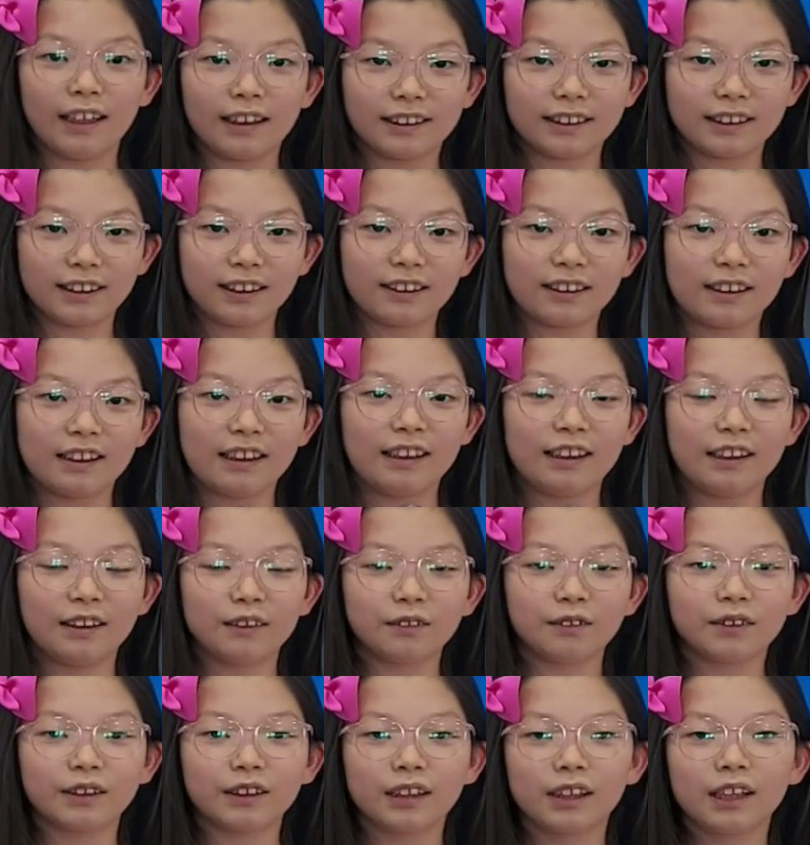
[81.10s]
as a
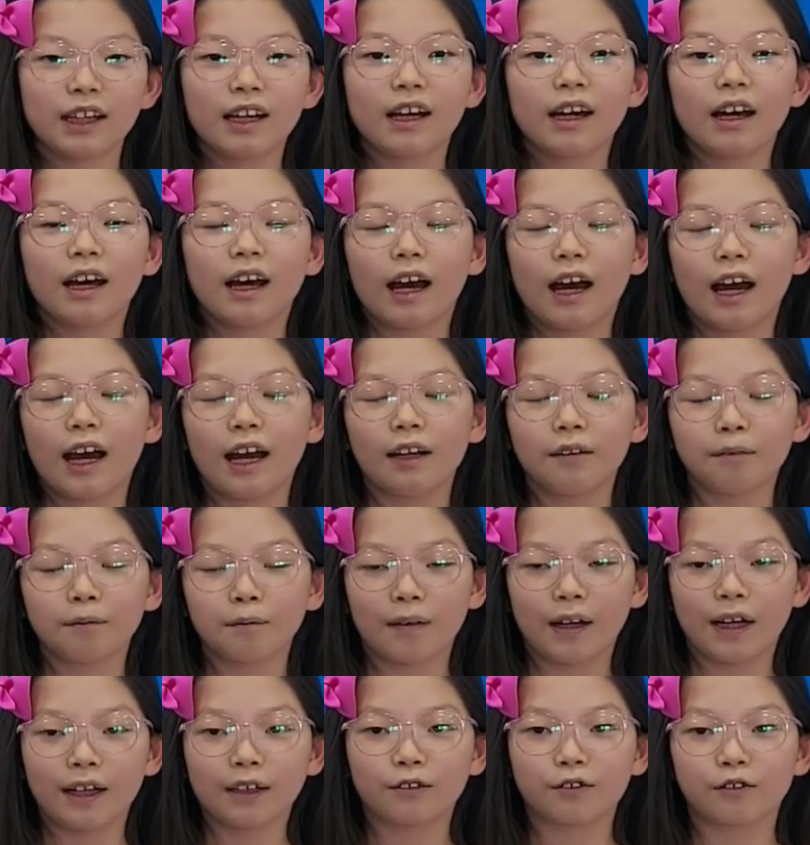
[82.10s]
gift,
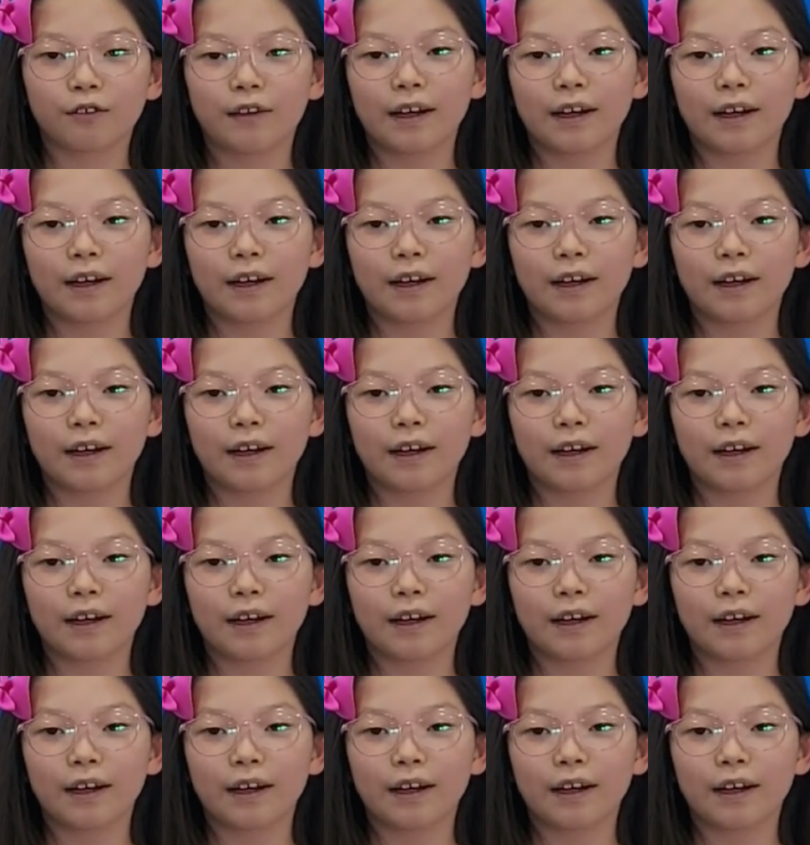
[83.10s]
and my